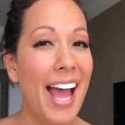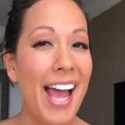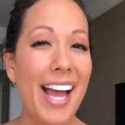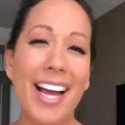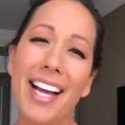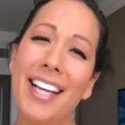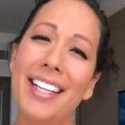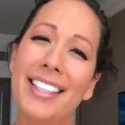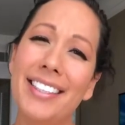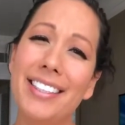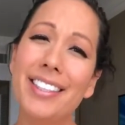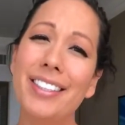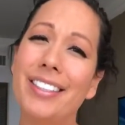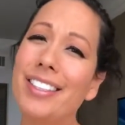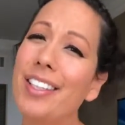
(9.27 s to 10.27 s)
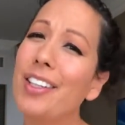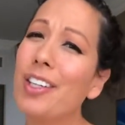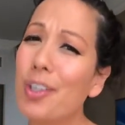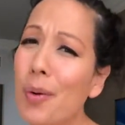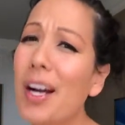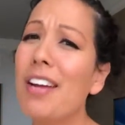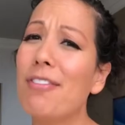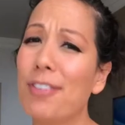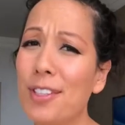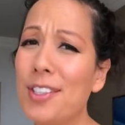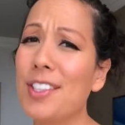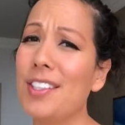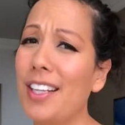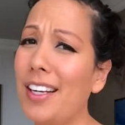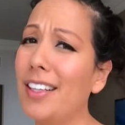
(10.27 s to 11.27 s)
and they're quite
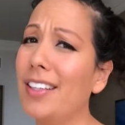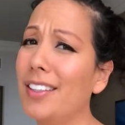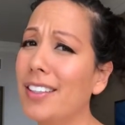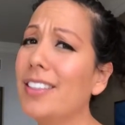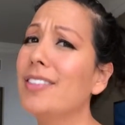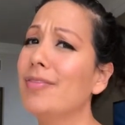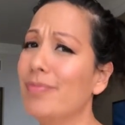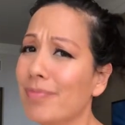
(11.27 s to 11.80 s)
versatile.